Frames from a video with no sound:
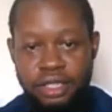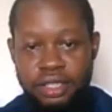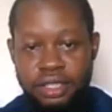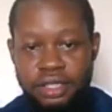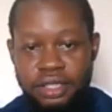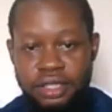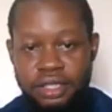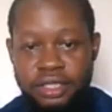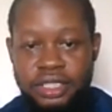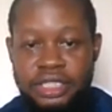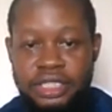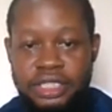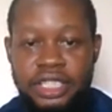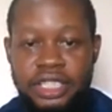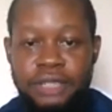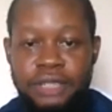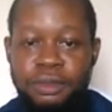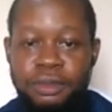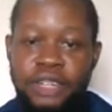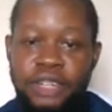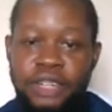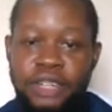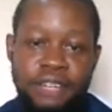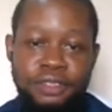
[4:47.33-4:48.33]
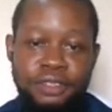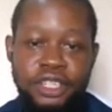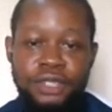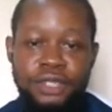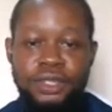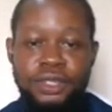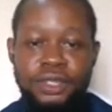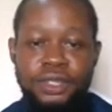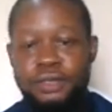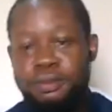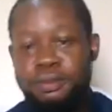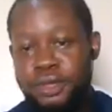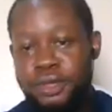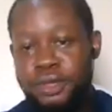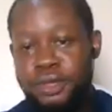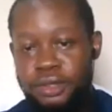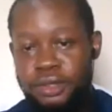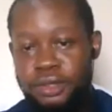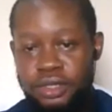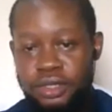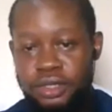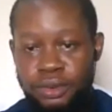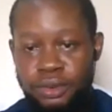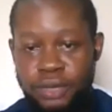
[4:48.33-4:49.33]
You understand? Whatever you can build on
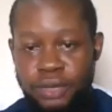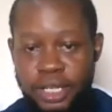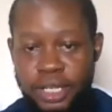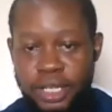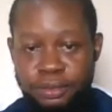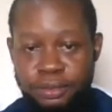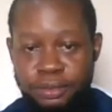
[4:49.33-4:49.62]
the web,